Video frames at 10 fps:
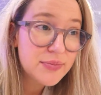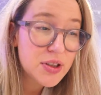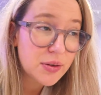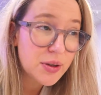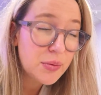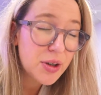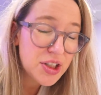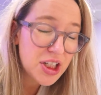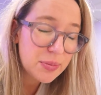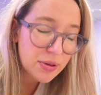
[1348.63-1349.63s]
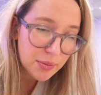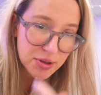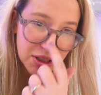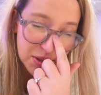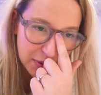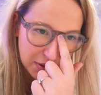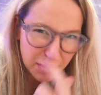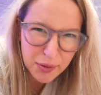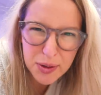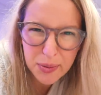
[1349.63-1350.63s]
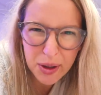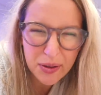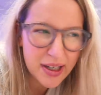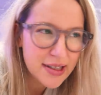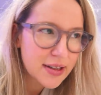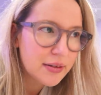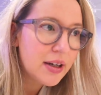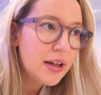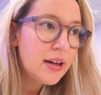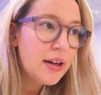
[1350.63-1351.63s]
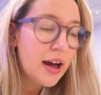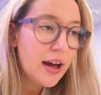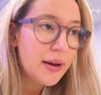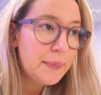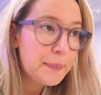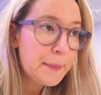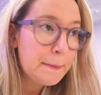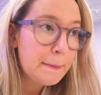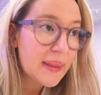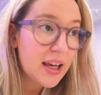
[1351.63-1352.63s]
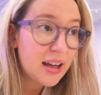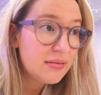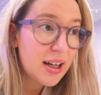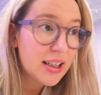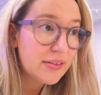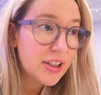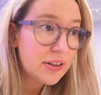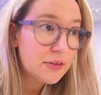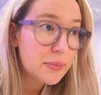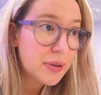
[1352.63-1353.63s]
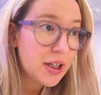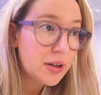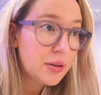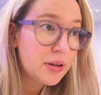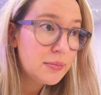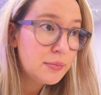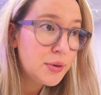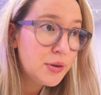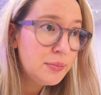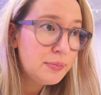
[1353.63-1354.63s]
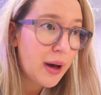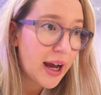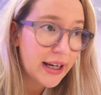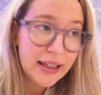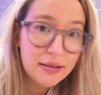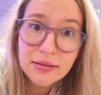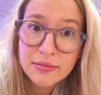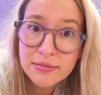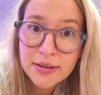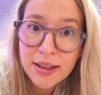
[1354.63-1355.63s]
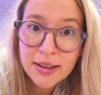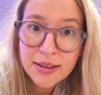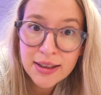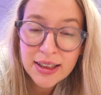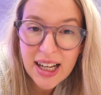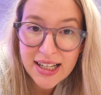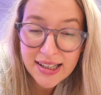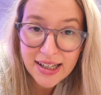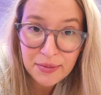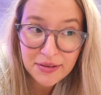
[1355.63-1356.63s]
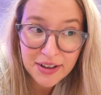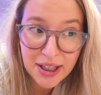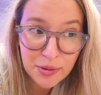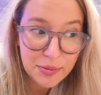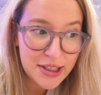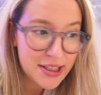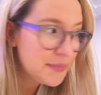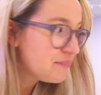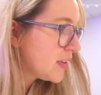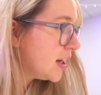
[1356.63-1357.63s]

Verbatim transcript: So there were cheaper options, but the reviews were great. So um, yeah, I'll leave a link for it below. Munbyn is the name of the label printer.